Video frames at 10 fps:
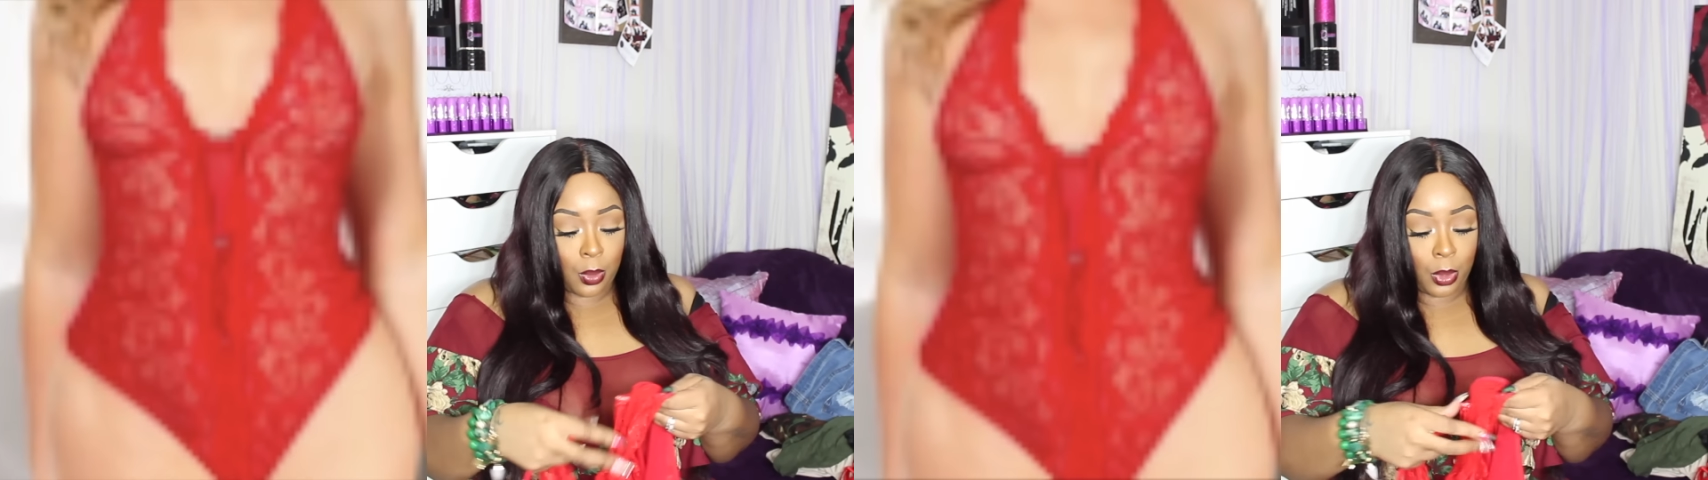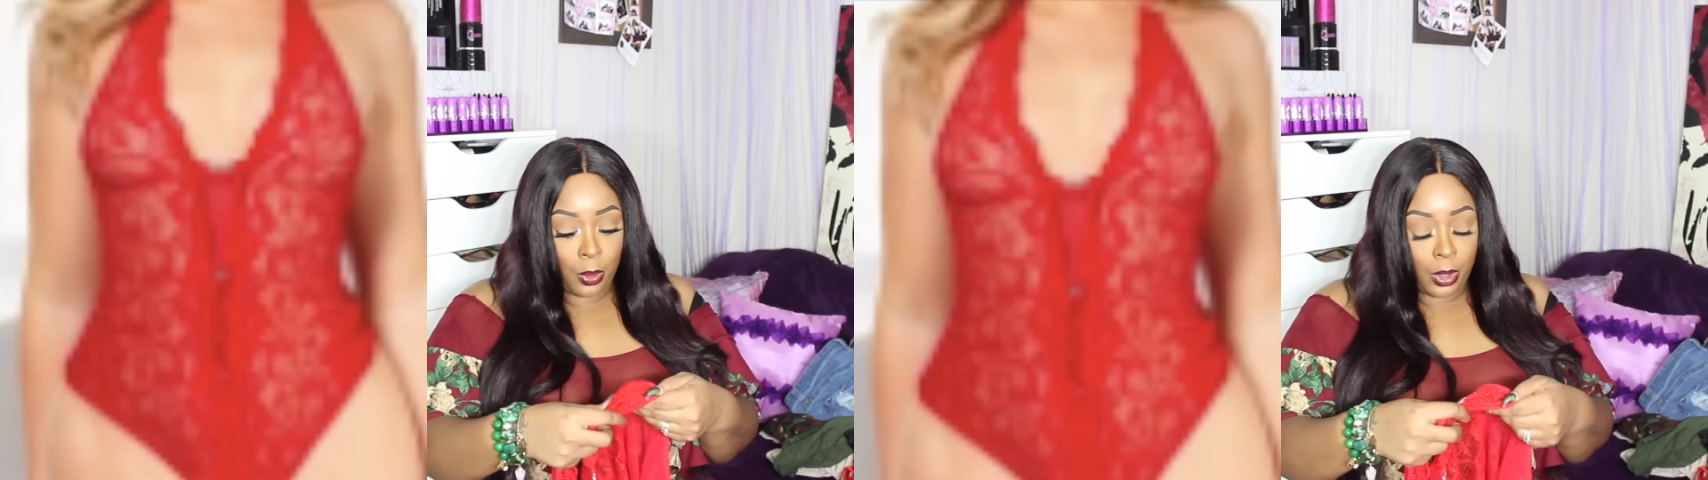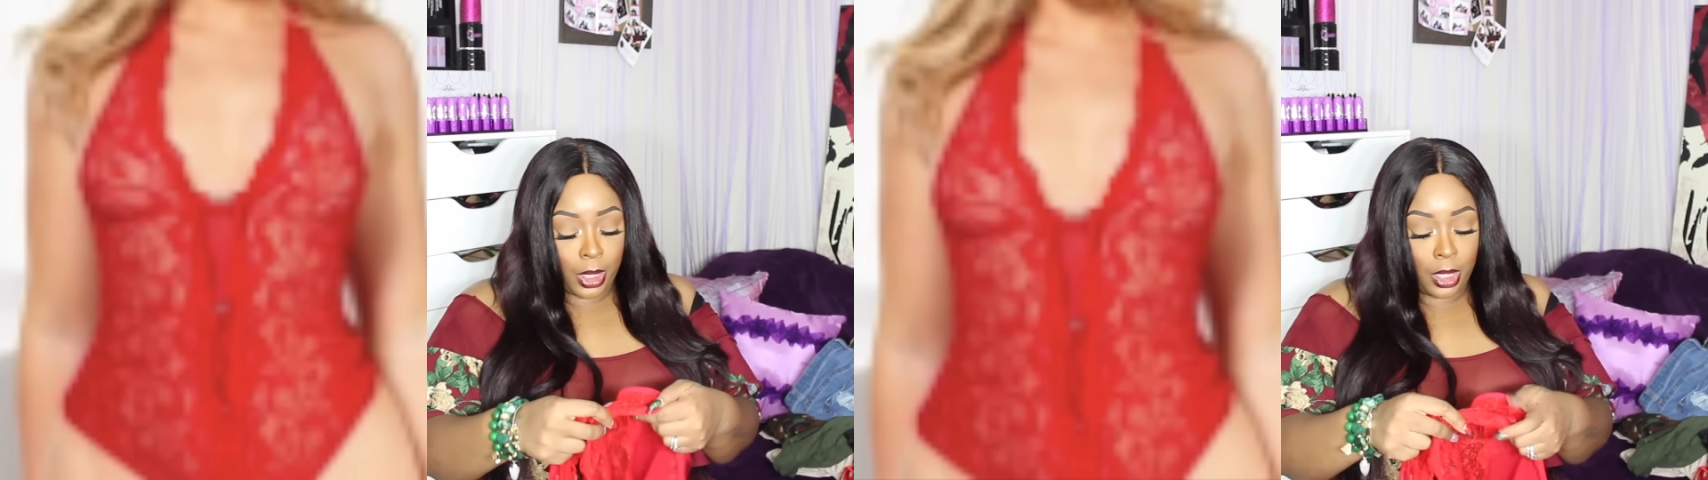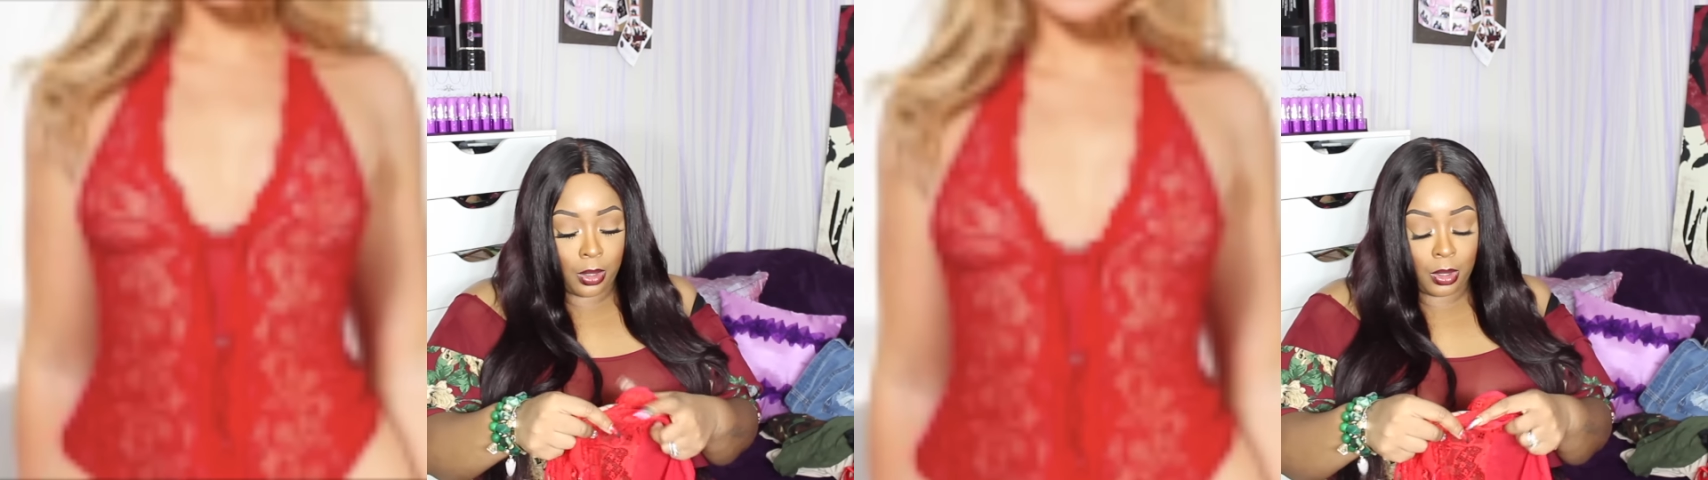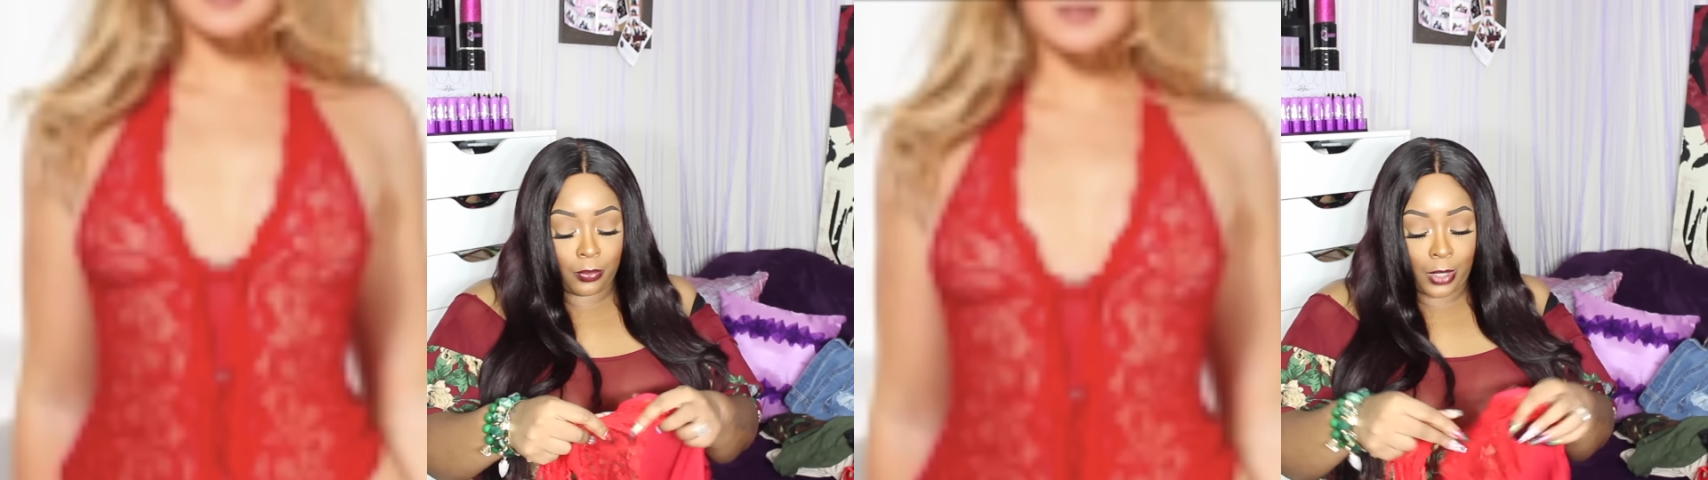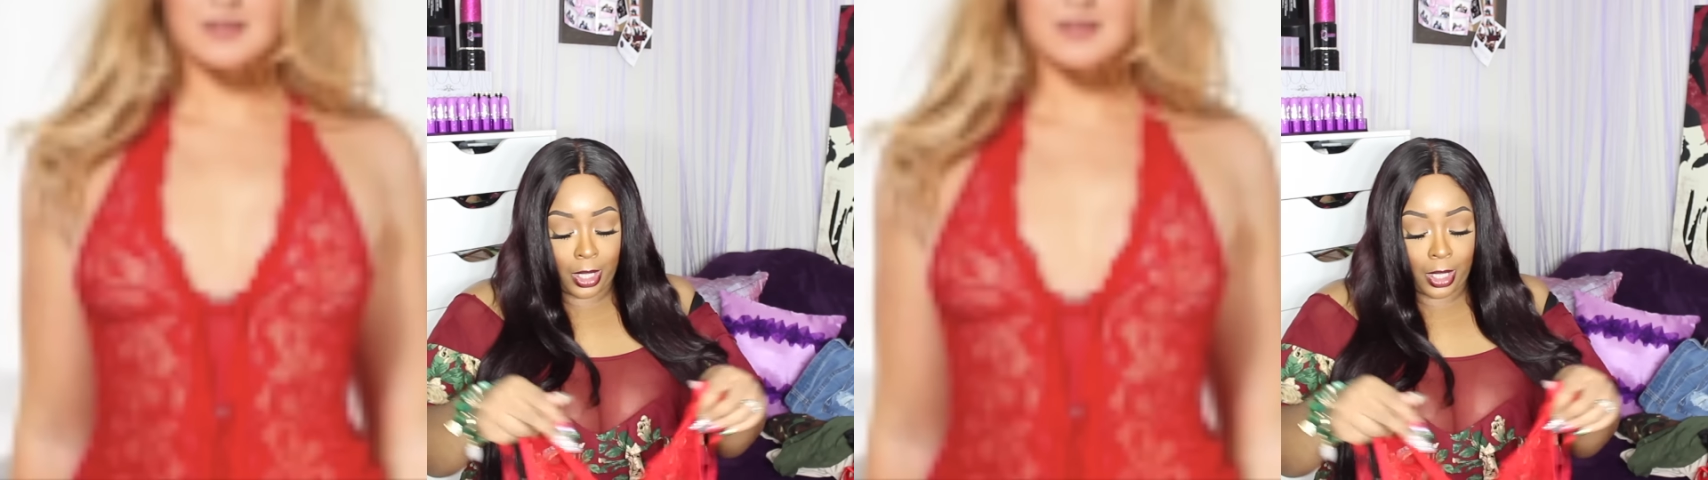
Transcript: are real, real cute if